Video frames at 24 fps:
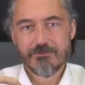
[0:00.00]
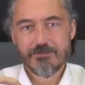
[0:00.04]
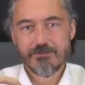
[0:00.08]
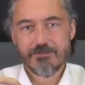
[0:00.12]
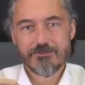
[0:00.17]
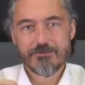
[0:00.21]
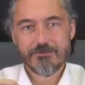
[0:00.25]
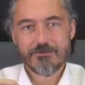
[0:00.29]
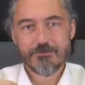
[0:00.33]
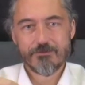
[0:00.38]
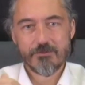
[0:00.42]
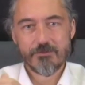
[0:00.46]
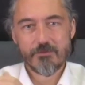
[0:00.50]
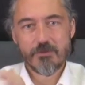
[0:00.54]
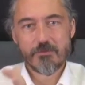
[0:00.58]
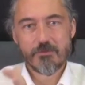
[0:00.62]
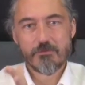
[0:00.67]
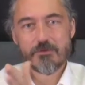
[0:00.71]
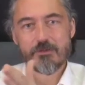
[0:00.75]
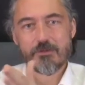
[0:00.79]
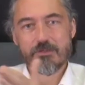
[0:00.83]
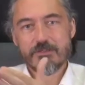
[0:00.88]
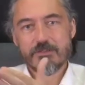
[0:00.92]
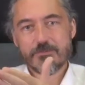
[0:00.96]
As you
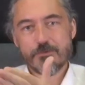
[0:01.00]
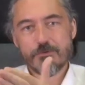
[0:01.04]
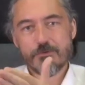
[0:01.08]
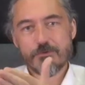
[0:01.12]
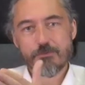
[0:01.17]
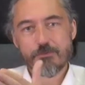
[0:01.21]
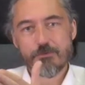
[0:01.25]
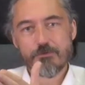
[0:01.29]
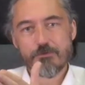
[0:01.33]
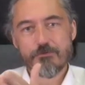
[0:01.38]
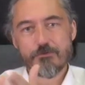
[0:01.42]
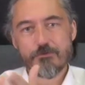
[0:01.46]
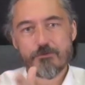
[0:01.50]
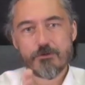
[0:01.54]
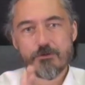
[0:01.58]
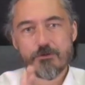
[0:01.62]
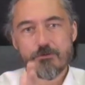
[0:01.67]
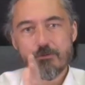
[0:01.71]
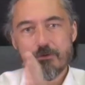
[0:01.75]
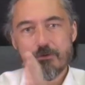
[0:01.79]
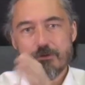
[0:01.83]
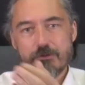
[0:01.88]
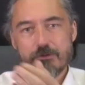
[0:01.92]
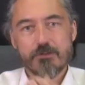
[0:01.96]
remember, I spoke before
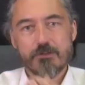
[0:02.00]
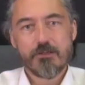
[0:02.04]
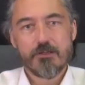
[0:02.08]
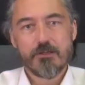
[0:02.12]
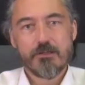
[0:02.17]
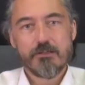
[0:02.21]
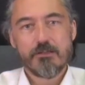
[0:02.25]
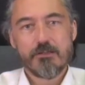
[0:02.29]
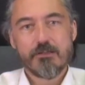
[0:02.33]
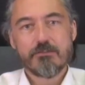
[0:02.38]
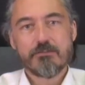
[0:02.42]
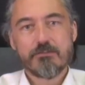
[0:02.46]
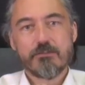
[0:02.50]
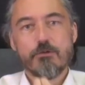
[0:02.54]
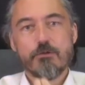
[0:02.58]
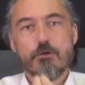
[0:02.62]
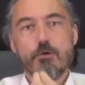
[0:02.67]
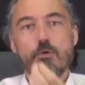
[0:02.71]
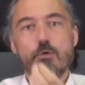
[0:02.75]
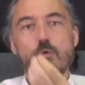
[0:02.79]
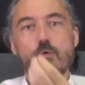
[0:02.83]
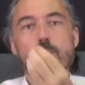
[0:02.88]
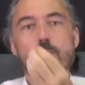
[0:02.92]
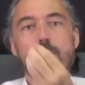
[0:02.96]
about there's an
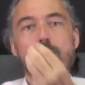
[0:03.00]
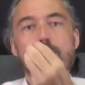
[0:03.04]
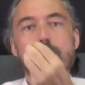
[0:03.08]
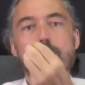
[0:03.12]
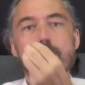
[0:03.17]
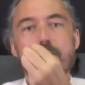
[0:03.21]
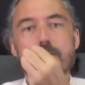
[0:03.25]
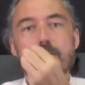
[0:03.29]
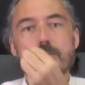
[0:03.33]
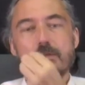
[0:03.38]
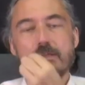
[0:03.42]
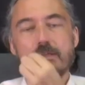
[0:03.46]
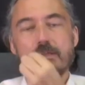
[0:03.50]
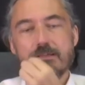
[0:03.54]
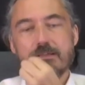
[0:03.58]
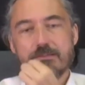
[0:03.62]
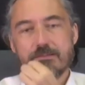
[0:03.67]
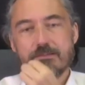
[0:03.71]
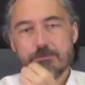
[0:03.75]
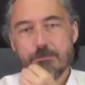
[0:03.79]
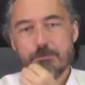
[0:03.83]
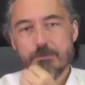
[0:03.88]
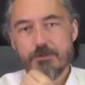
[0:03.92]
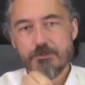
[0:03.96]
overwhelming
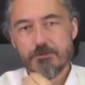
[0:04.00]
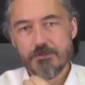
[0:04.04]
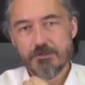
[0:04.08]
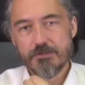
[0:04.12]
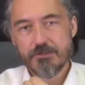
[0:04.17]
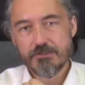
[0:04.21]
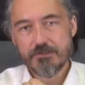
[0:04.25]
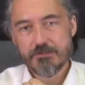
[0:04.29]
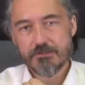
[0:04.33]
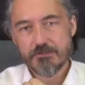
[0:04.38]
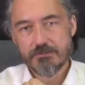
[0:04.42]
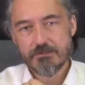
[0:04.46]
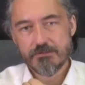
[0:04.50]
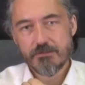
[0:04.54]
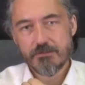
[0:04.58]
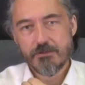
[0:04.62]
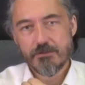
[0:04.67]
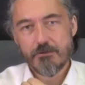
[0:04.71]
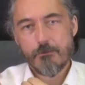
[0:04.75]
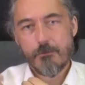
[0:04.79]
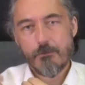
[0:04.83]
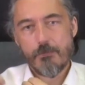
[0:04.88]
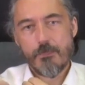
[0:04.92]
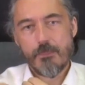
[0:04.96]
experience.
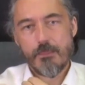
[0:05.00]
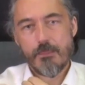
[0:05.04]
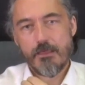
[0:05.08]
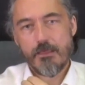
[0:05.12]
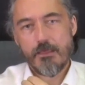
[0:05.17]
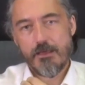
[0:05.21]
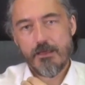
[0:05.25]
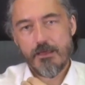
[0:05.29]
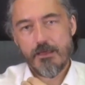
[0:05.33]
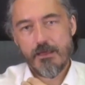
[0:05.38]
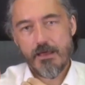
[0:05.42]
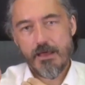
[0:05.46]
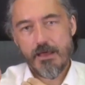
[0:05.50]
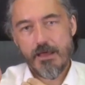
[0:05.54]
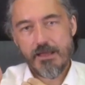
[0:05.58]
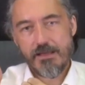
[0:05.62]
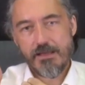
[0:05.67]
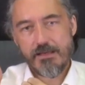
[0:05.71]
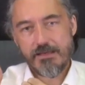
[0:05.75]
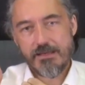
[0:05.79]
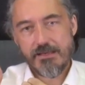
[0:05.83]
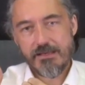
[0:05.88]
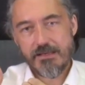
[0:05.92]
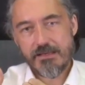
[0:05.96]
I
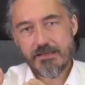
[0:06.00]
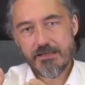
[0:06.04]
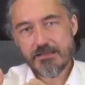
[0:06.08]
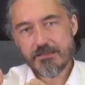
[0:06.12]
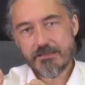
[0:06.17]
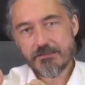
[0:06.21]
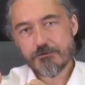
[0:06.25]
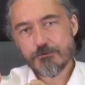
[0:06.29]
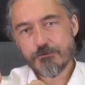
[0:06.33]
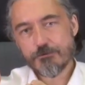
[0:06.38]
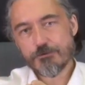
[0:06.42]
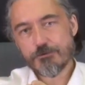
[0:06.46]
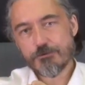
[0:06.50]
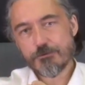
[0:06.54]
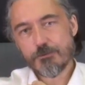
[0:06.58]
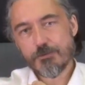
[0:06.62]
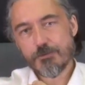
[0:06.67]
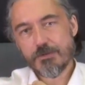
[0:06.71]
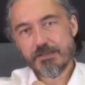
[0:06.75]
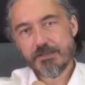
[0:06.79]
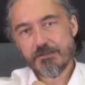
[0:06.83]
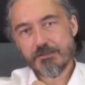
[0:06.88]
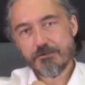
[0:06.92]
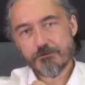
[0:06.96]
needed to
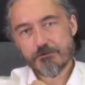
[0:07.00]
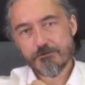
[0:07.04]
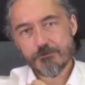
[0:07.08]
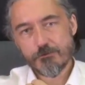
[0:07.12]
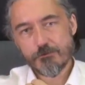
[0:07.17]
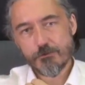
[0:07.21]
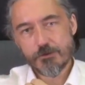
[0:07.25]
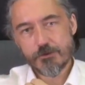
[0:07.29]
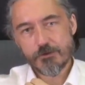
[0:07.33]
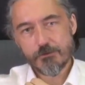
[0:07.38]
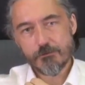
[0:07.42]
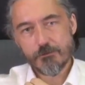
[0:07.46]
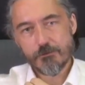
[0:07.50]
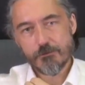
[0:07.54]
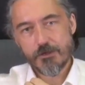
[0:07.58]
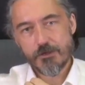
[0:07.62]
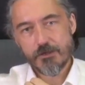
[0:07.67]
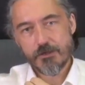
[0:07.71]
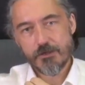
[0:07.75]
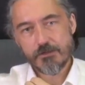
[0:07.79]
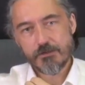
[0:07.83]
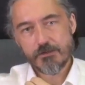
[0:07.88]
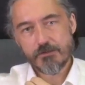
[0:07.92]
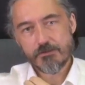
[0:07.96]
split off one
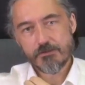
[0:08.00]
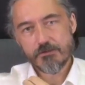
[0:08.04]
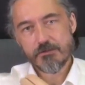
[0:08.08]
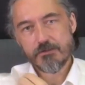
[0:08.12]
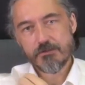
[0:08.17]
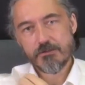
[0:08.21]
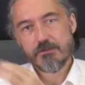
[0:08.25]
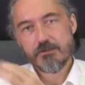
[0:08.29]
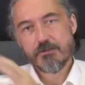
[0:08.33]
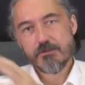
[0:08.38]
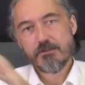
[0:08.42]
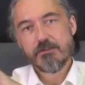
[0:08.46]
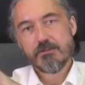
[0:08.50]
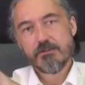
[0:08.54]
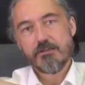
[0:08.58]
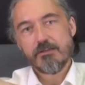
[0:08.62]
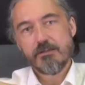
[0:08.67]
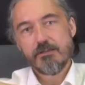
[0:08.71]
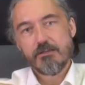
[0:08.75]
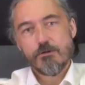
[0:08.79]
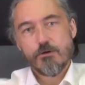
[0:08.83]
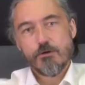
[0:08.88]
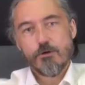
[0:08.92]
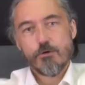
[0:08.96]
part
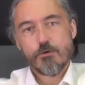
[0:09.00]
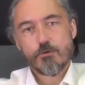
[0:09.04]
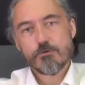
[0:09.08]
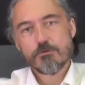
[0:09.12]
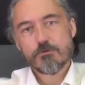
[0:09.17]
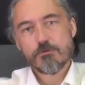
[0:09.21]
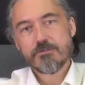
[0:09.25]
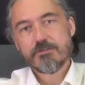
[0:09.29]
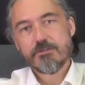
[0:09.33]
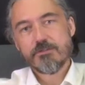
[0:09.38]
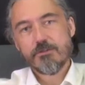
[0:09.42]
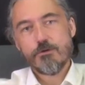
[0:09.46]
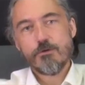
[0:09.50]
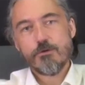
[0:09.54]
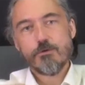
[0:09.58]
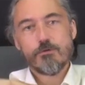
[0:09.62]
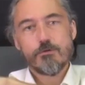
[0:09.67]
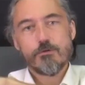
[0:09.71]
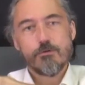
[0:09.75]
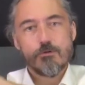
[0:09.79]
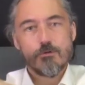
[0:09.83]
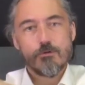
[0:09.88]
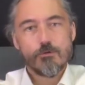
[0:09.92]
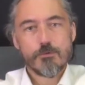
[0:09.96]
that holds the
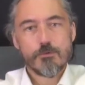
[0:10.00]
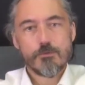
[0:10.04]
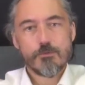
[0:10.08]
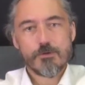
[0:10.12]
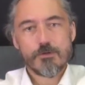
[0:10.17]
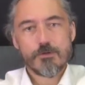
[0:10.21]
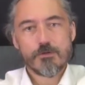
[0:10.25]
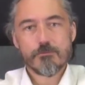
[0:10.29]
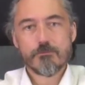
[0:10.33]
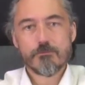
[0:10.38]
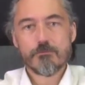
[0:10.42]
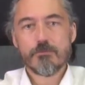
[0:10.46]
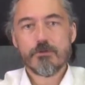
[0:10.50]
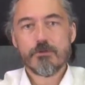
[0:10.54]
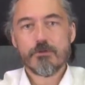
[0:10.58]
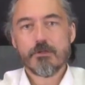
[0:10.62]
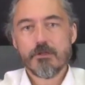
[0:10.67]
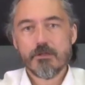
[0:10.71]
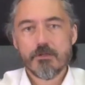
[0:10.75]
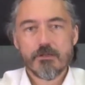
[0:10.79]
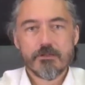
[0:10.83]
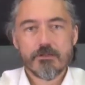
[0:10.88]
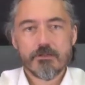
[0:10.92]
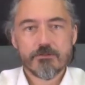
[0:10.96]
whole overwhelm
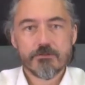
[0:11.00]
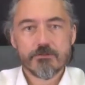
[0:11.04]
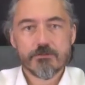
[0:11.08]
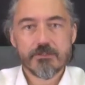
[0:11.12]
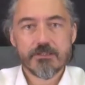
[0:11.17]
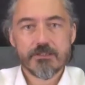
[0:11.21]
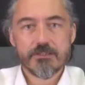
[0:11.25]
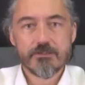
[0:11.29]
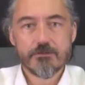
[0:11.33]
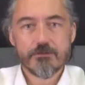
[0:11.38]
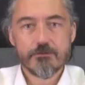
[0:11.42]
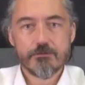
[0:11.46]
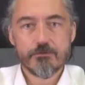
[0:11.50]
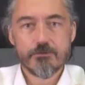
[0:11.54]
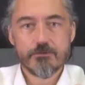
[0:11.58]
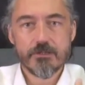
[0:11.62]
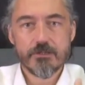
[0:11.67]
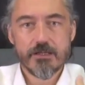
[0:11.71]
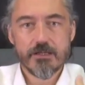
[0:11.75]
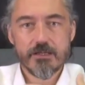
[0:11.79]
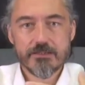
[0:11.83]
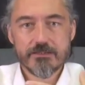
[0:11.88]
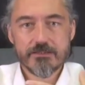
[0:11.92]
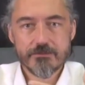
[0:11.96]
so that the
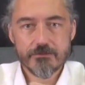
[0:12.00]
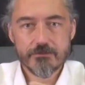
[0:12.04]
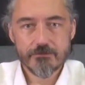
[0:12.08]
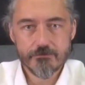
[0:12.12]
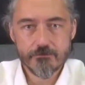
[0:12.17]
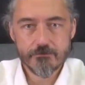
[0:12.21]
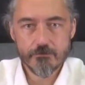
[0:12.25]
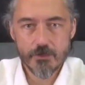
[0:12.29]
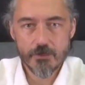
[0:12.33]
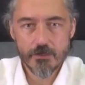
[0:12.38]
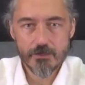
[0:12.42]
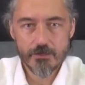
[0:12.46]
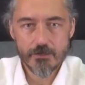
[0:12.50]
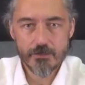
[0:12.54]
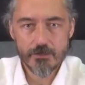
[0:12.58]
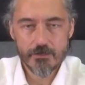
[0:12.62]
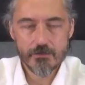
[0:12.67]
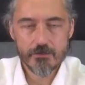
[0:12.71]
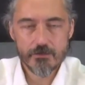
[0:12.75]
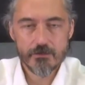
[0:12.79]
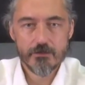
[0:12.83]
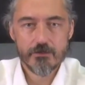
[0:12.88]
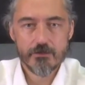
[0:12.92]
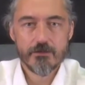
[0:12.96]
rest of
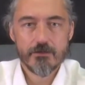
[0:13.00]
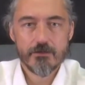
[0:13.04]
my